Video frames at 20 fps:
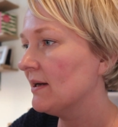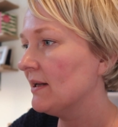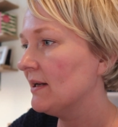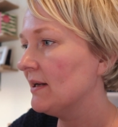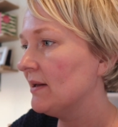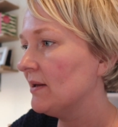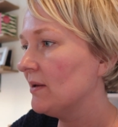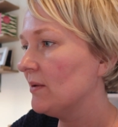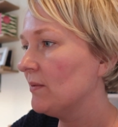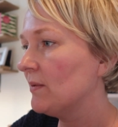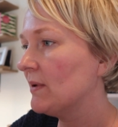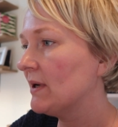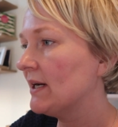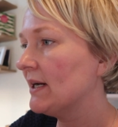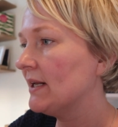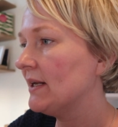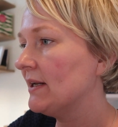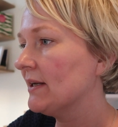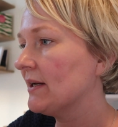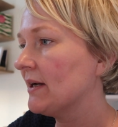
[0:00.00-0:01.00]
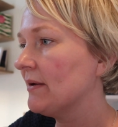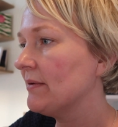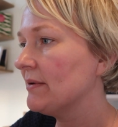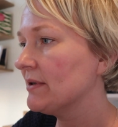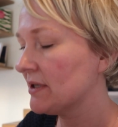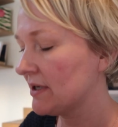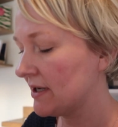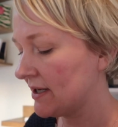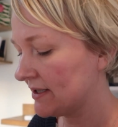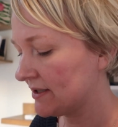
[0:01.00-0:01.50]
while ago,
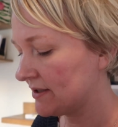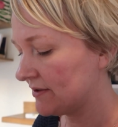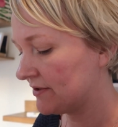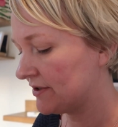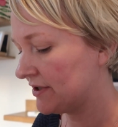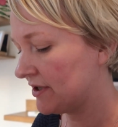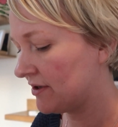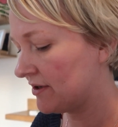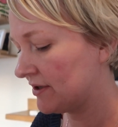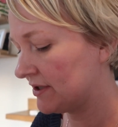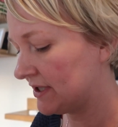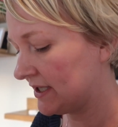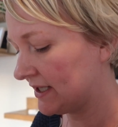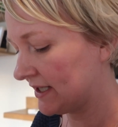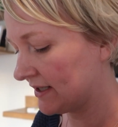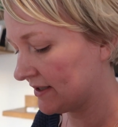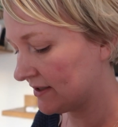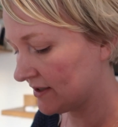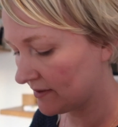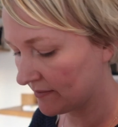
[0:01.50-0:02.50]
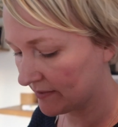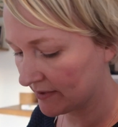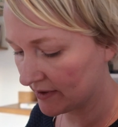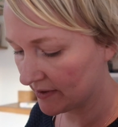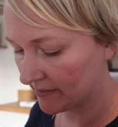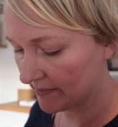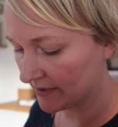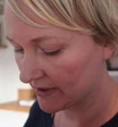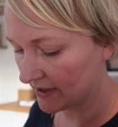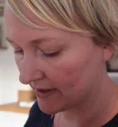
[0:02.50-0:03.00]
which I had to charge it again. Don't know
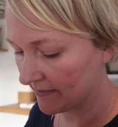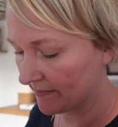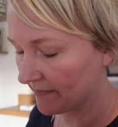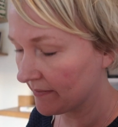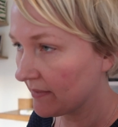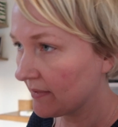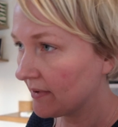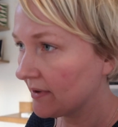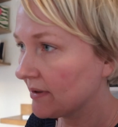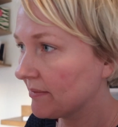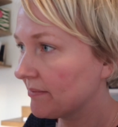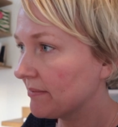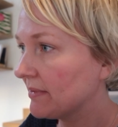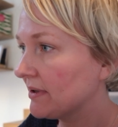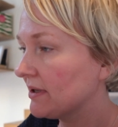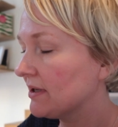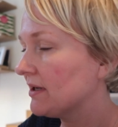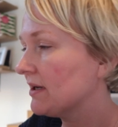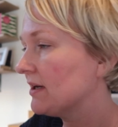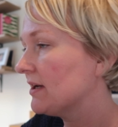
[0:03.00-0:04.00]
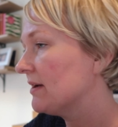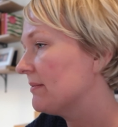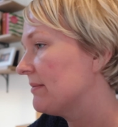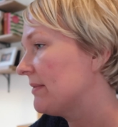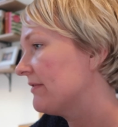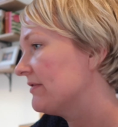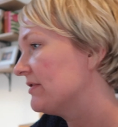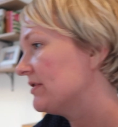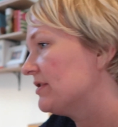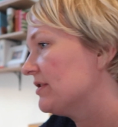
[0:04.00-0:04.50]
what's up with that.
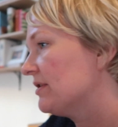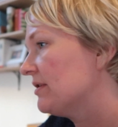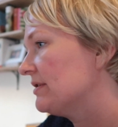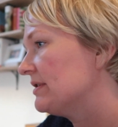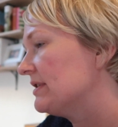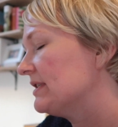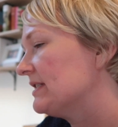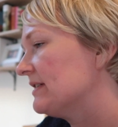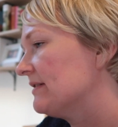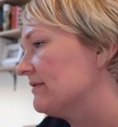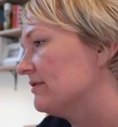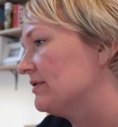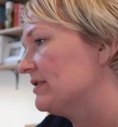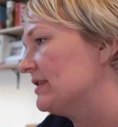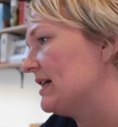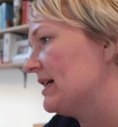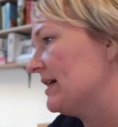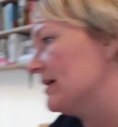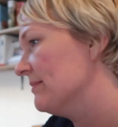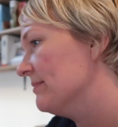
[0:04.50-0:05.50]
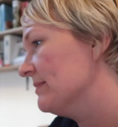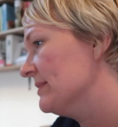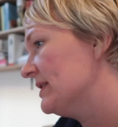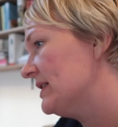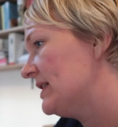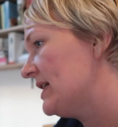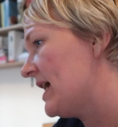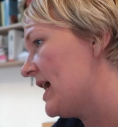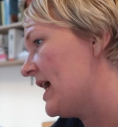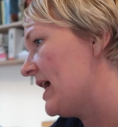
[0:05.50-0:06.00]
I'm having to charge it several
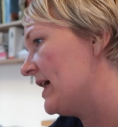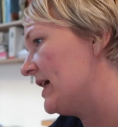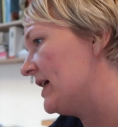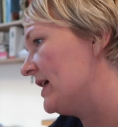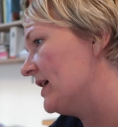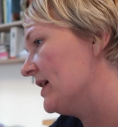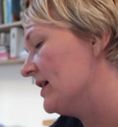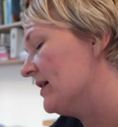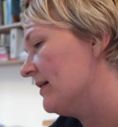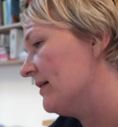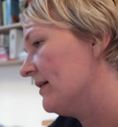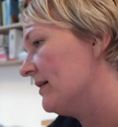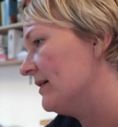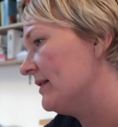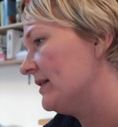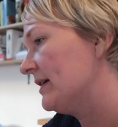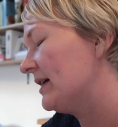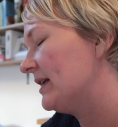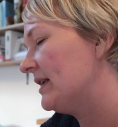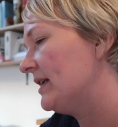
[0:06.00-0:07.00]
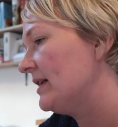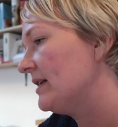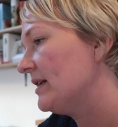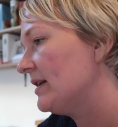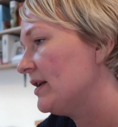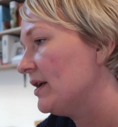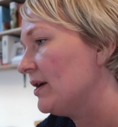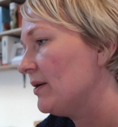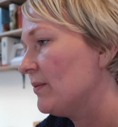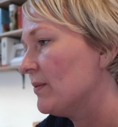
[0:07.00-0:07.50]
times a day. I
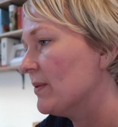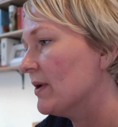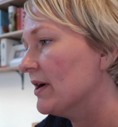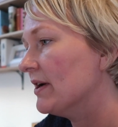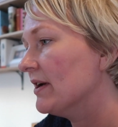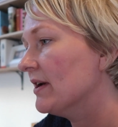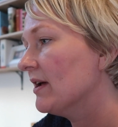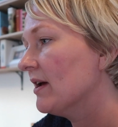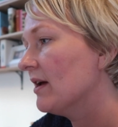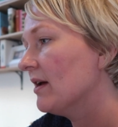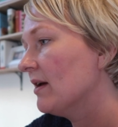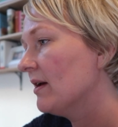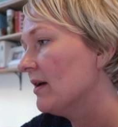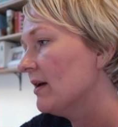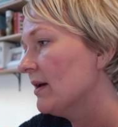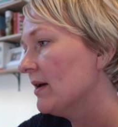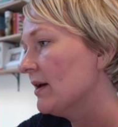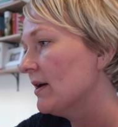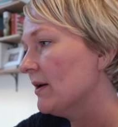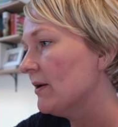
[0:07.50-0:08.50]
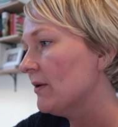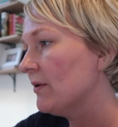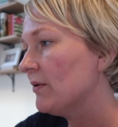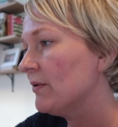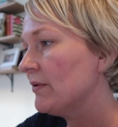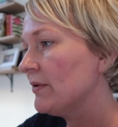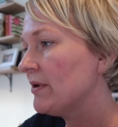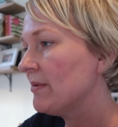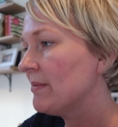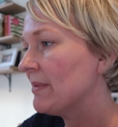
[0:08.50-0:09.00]
need a new one. All